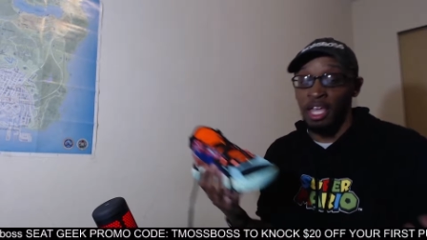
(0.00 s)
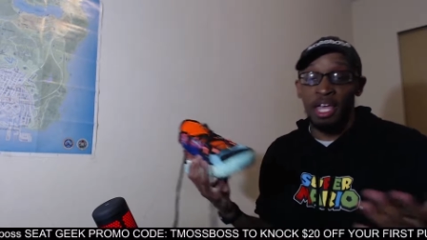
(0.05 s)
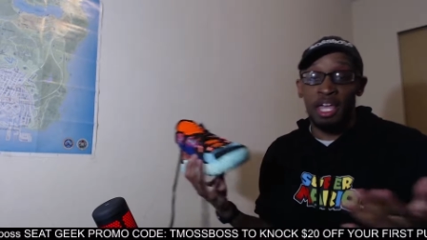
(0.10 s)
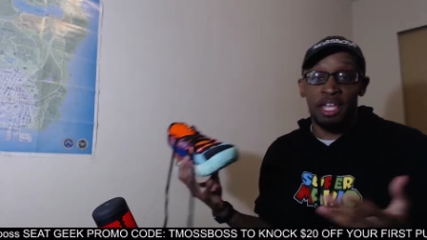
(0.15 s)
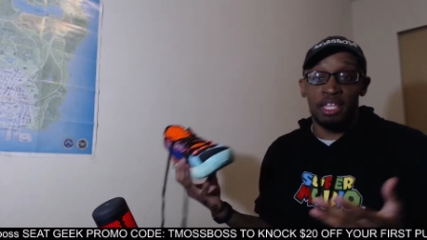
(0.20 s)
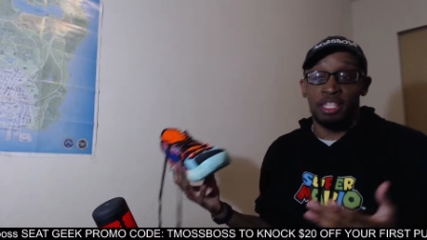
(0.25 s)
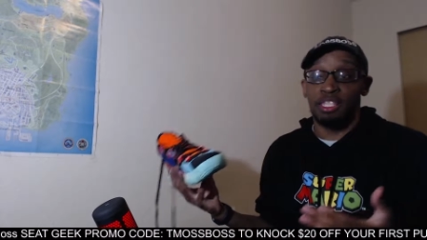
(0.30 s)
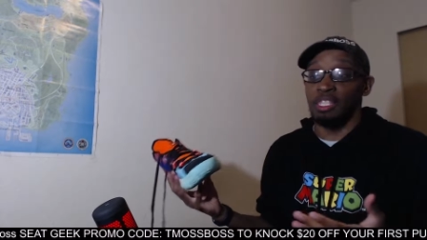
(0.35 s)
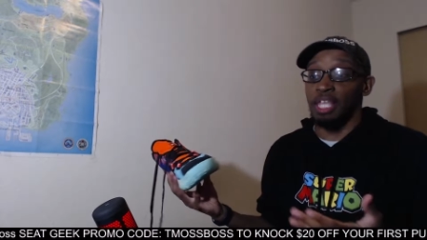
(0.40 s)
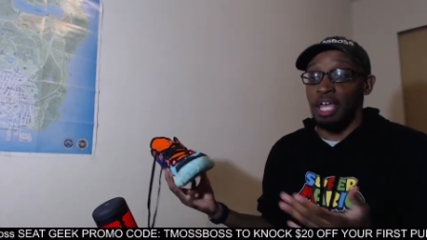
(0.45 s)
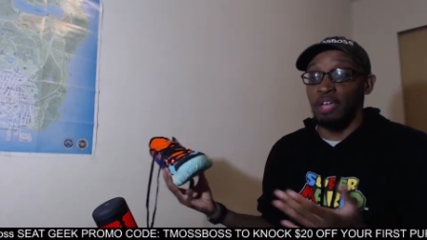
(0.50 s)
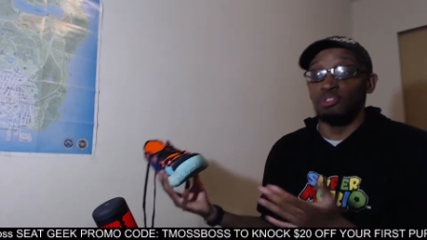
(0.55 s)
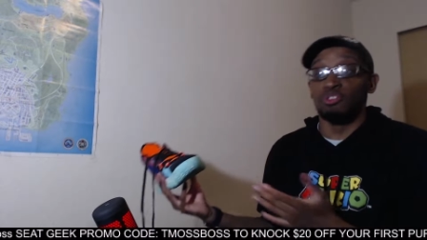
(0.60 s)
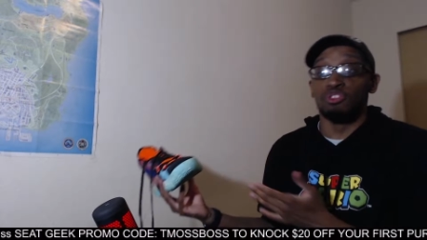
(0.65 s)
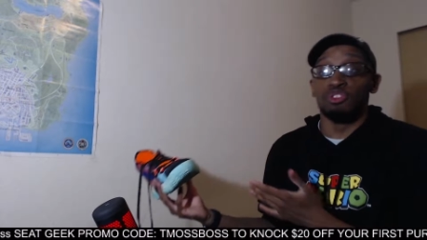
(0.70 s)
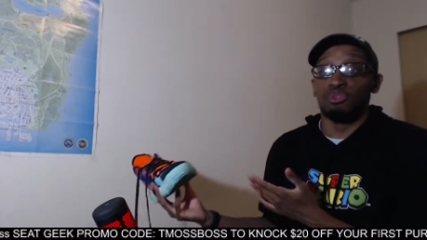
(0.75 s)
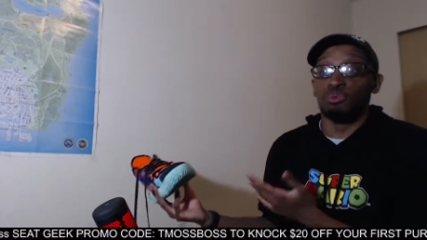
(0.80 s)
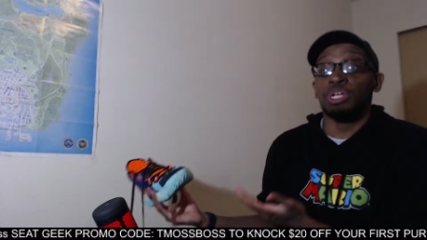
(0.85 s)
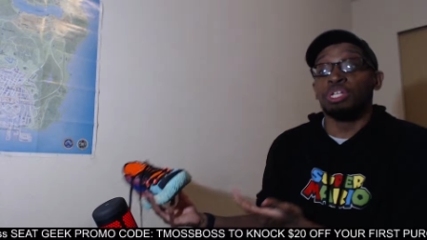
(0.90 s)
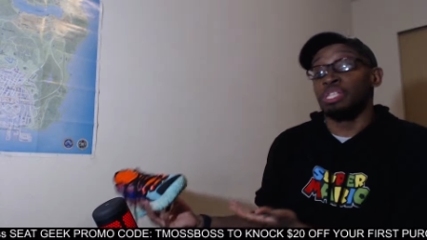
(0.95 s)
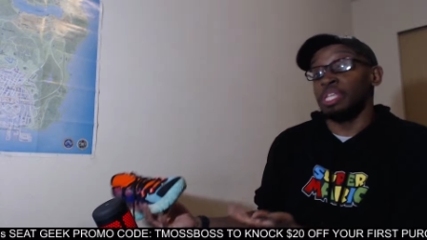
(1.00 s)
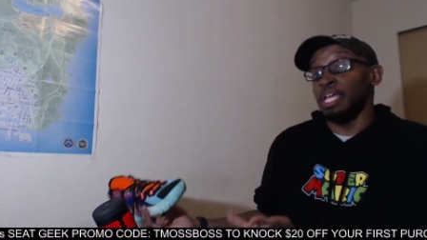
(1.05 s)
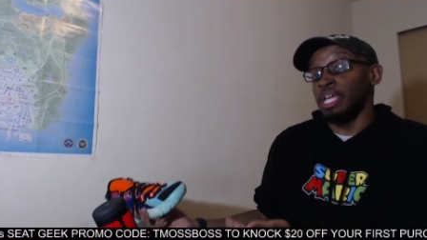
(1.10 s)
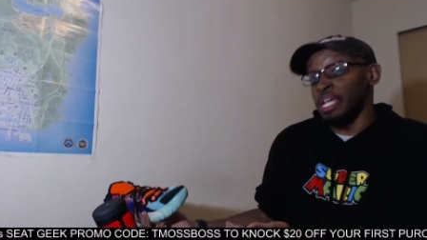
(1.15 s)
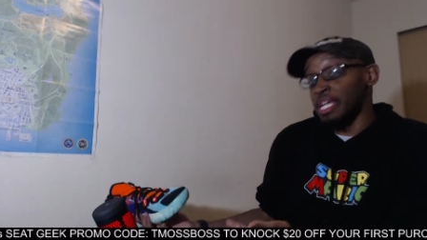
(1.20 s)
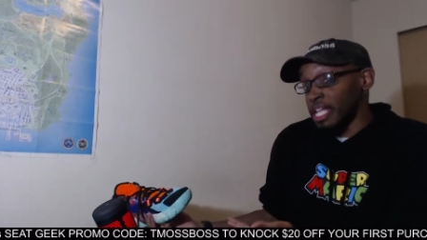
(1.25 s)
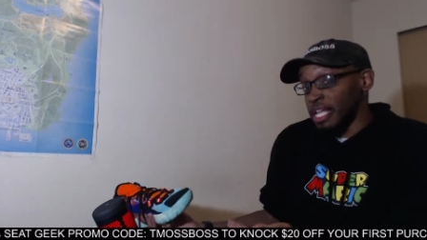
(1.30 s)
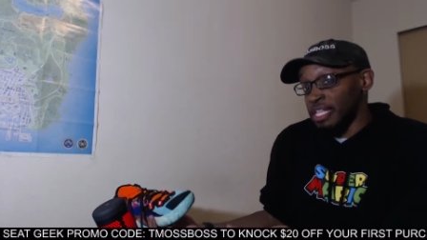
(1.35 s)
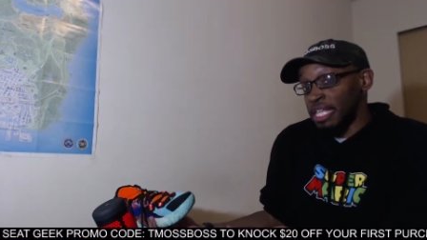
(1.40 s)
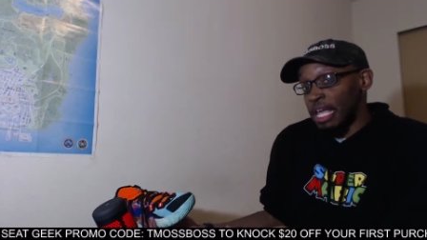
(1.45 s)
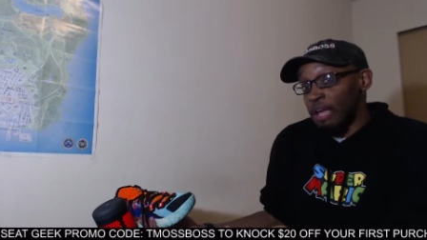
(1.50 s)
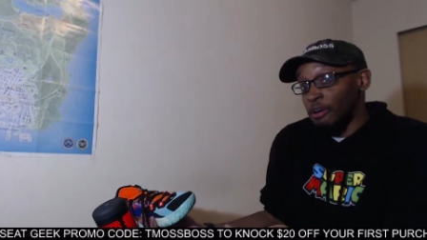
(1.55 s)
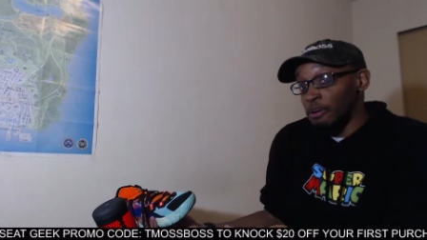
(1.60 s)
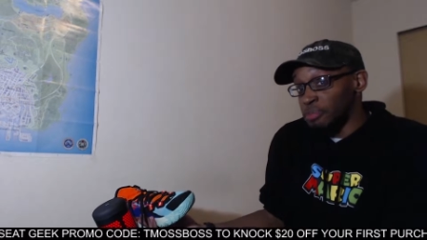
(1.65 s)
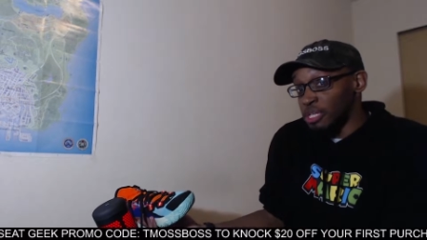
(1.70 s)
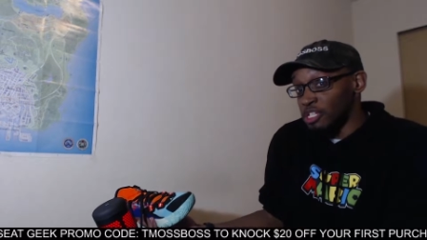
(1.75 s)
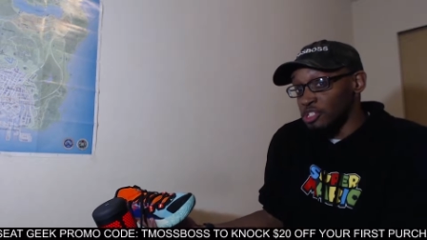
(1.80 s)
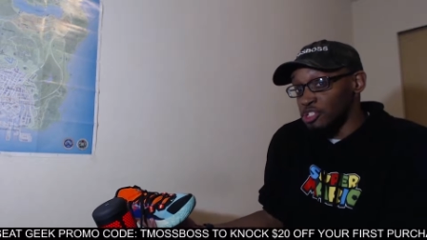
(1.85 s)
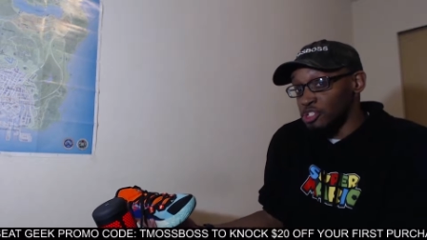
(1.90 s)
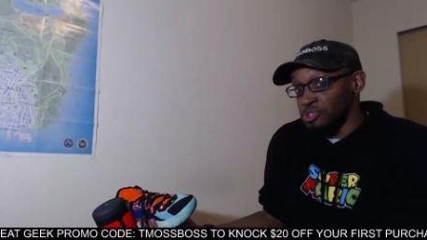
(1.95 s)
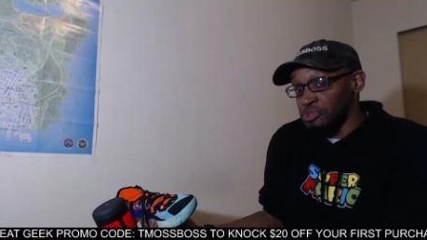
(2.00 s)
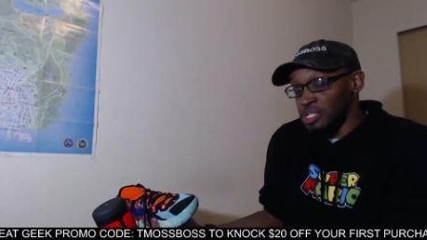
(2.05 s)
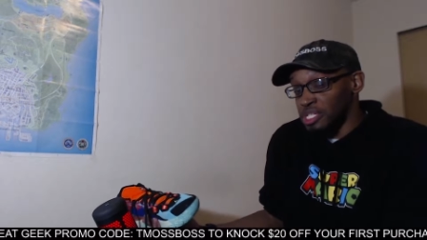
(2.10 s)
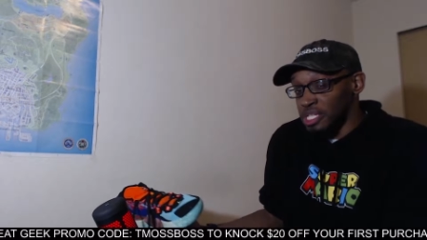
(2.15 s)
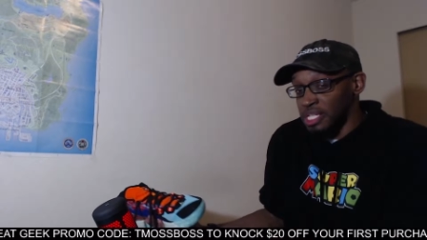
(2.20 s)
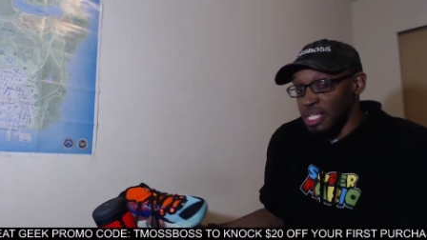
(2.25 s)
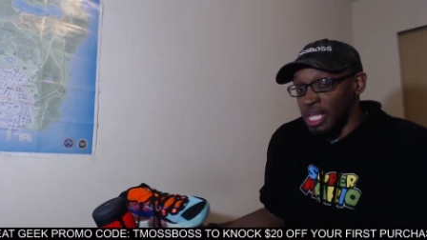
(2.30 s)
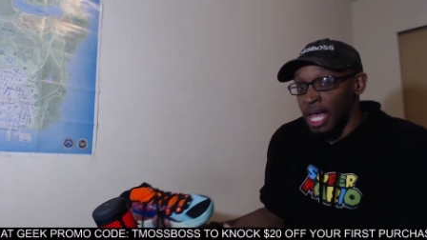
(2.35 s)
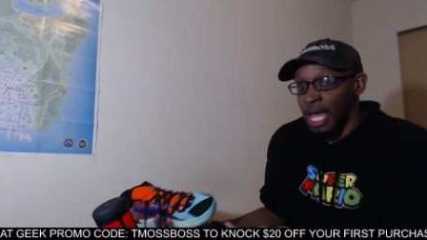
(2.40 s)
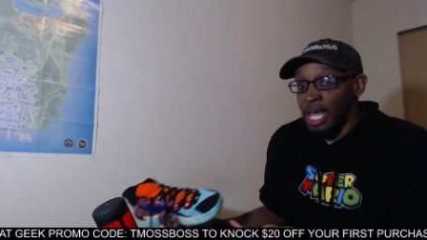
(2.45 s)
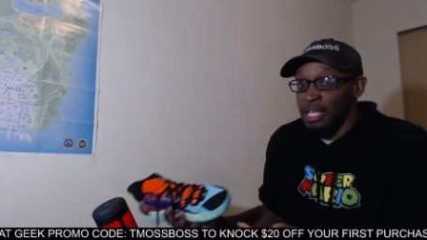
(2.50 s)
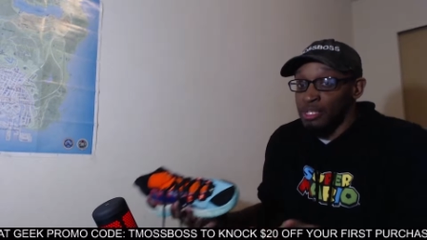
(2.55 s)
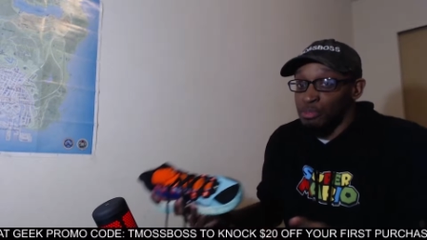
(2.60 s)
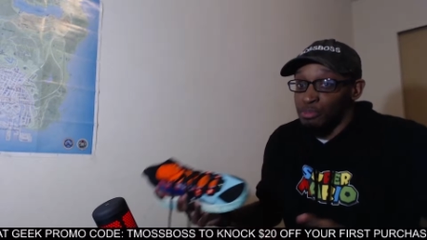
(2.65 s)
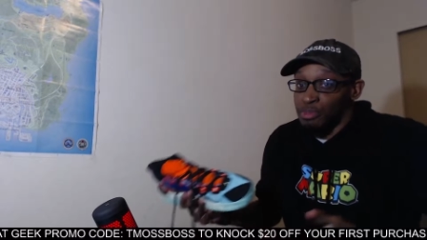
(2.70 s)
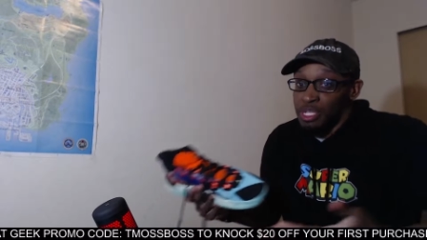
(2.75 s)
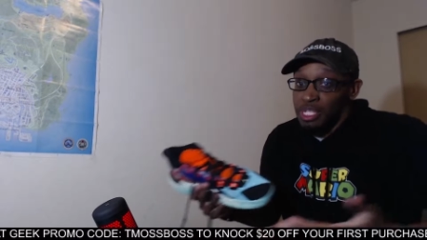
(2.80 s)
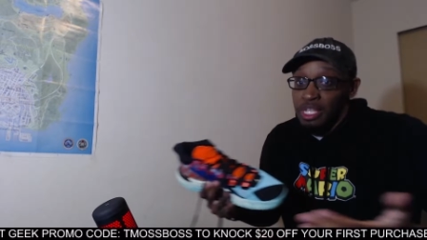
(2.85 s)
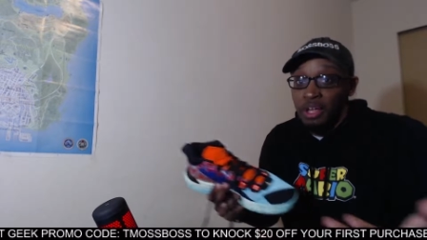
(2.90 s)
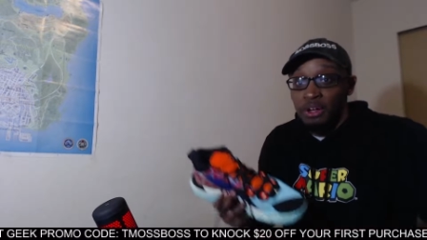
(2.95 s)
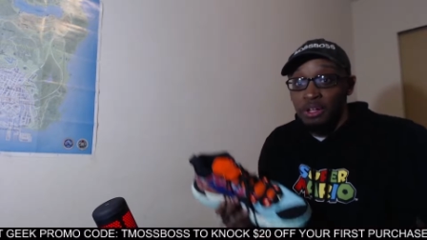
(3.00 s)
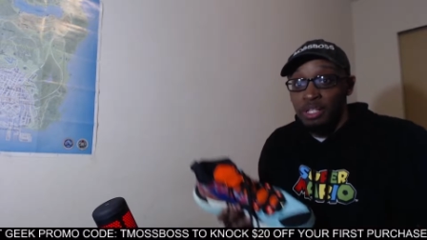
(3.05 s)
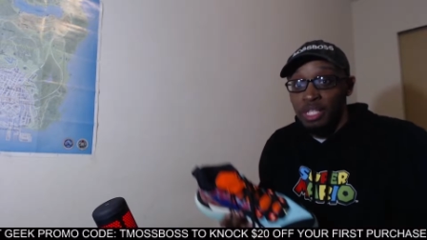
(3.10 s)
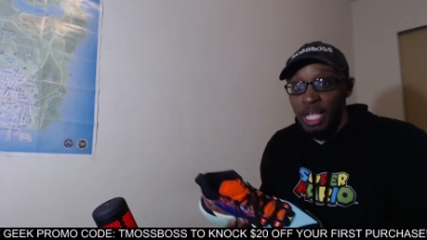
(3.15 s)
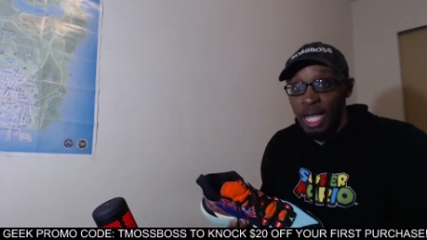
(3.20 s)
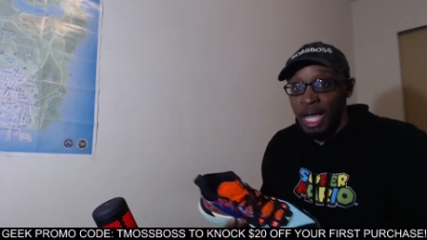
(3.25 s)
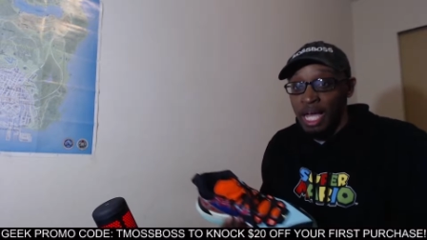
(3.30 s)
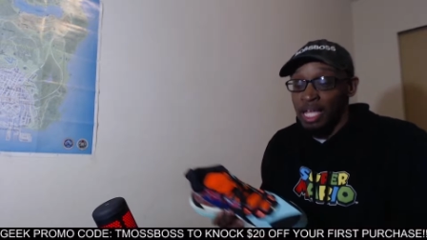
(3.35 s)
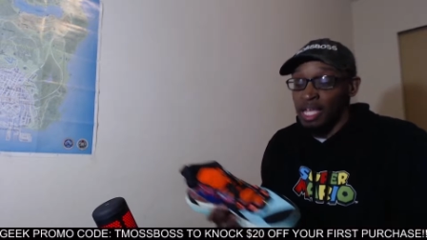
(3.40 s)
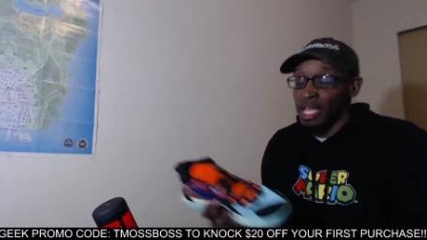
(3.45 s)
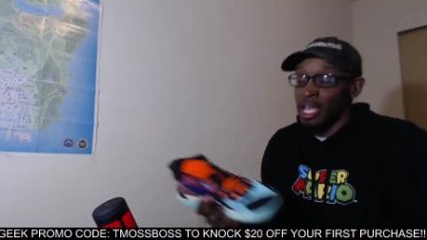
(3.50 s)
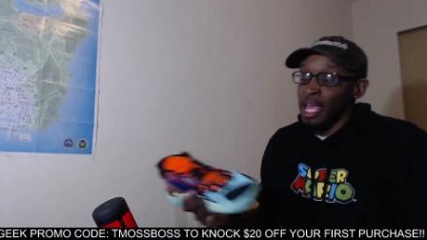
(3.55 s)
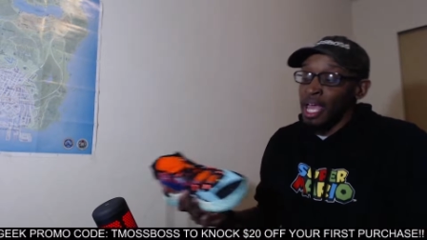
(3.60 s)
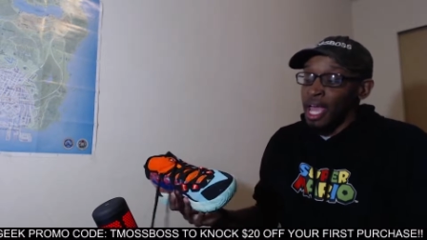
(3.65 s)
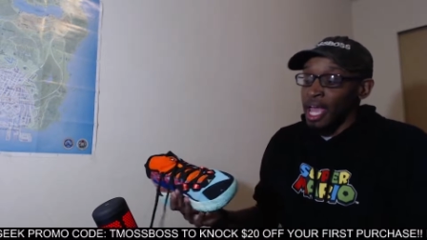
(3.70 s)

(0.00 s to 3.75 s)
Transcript: They, you would think that they would be true to size, but they're not.